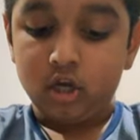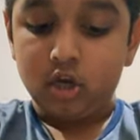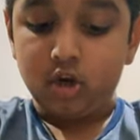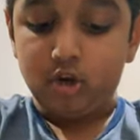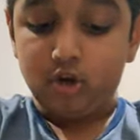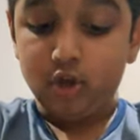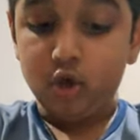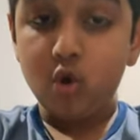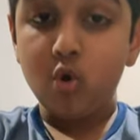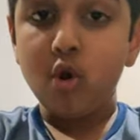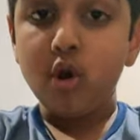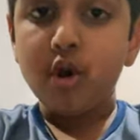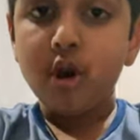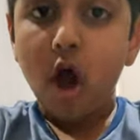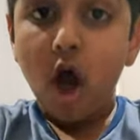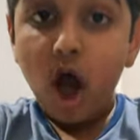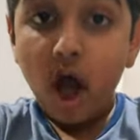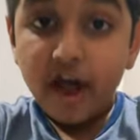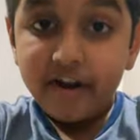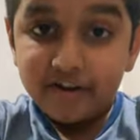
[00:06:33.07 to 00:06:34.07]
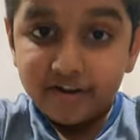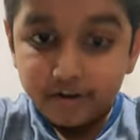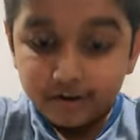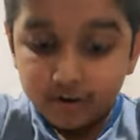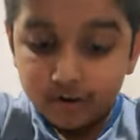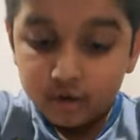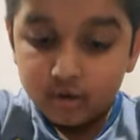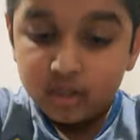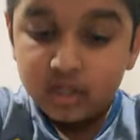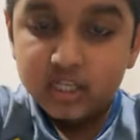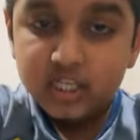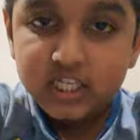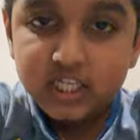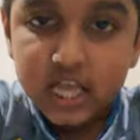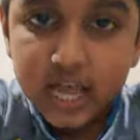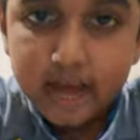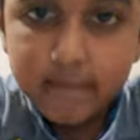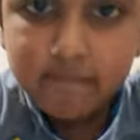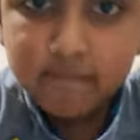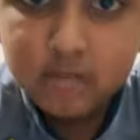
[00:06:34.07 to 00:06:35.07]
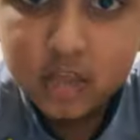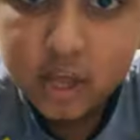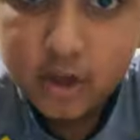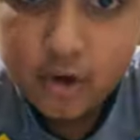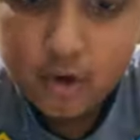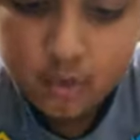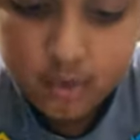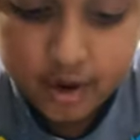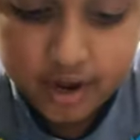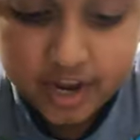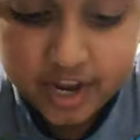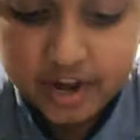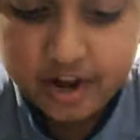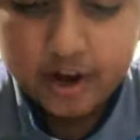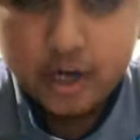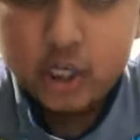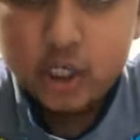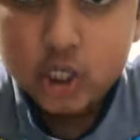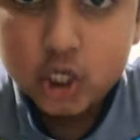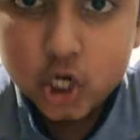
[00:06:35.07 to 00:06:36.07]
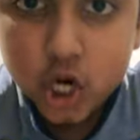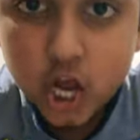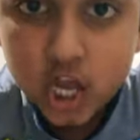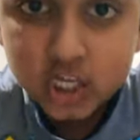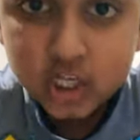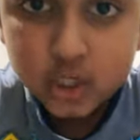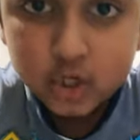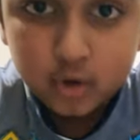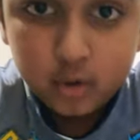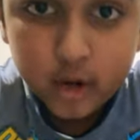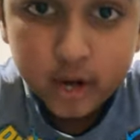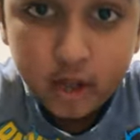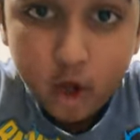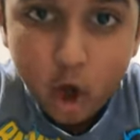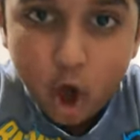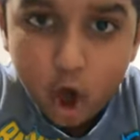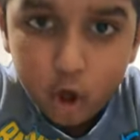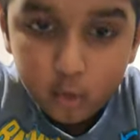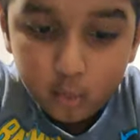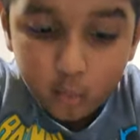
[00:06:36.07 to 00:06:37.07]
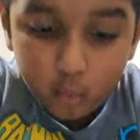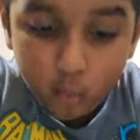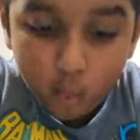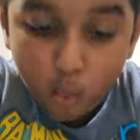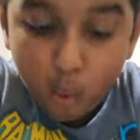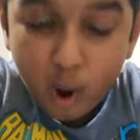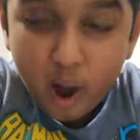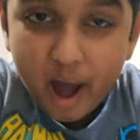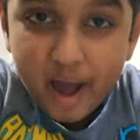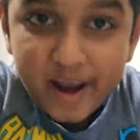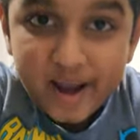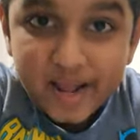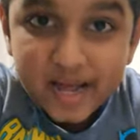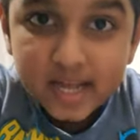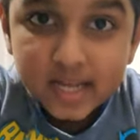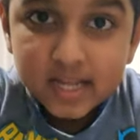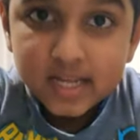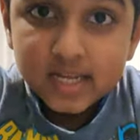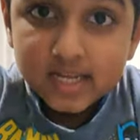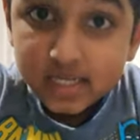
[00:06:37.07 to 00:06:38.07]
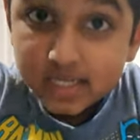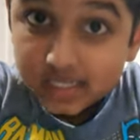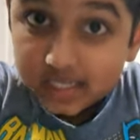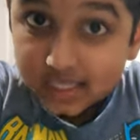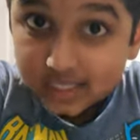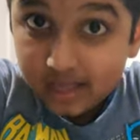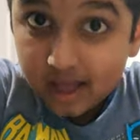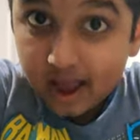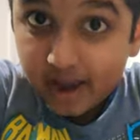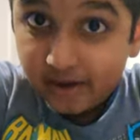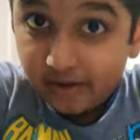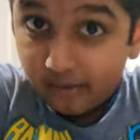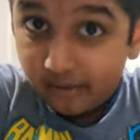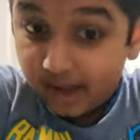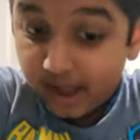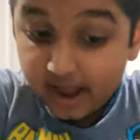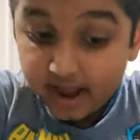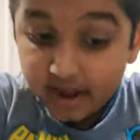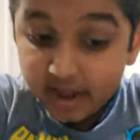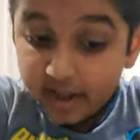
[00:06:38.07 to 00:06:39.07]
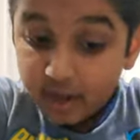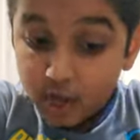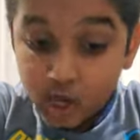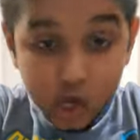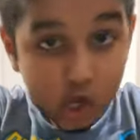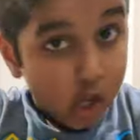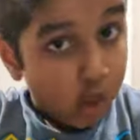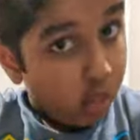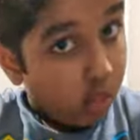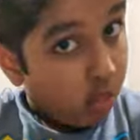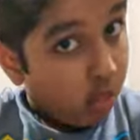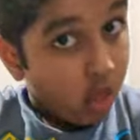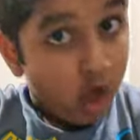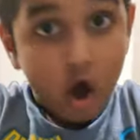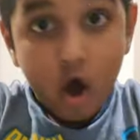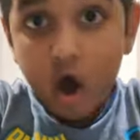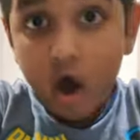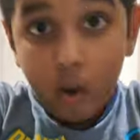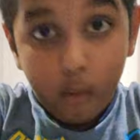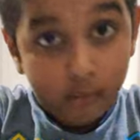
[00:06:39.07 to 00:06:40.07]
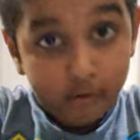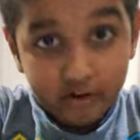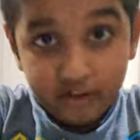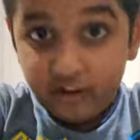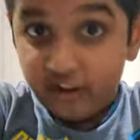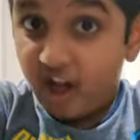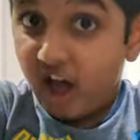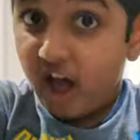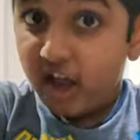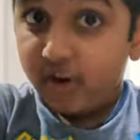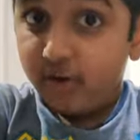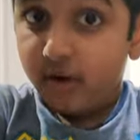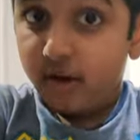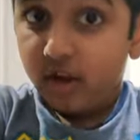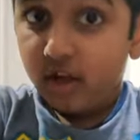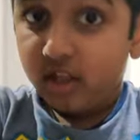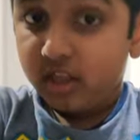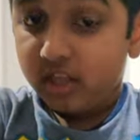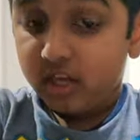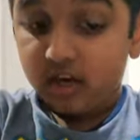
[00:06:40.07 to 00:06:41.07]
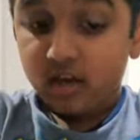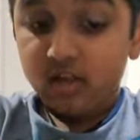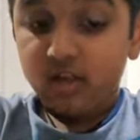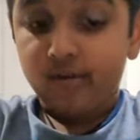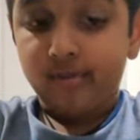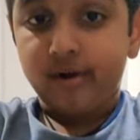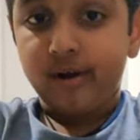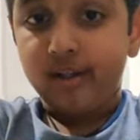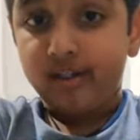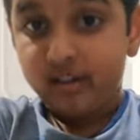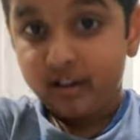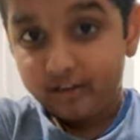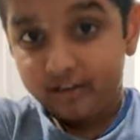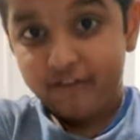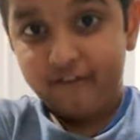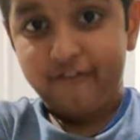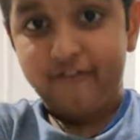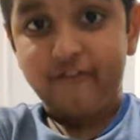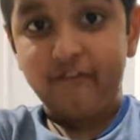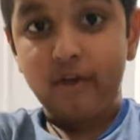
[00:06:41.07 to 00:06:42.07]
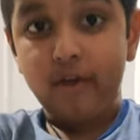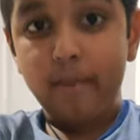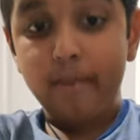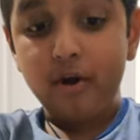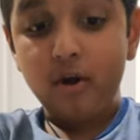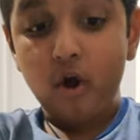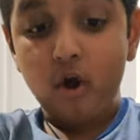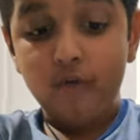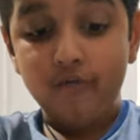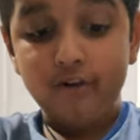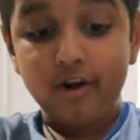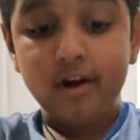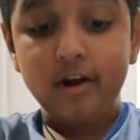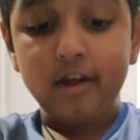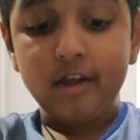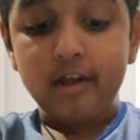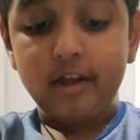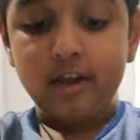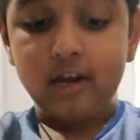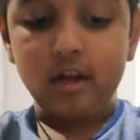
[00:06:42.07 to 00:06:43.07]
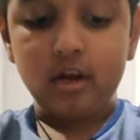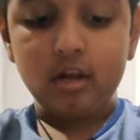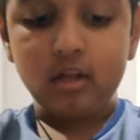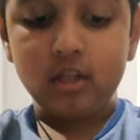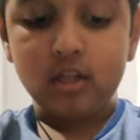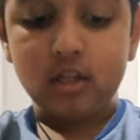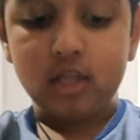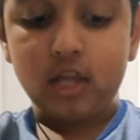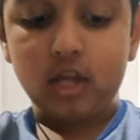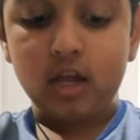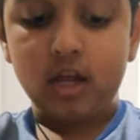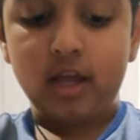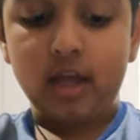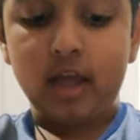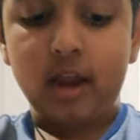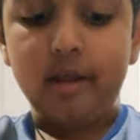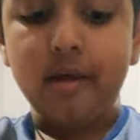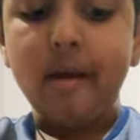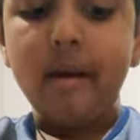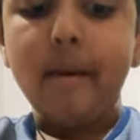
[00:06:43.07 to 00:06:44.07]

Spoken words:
Do not do the same thing over here. Just do it on one side, okay? No, do not do it on the other one. Then you flip it over and do the thing again.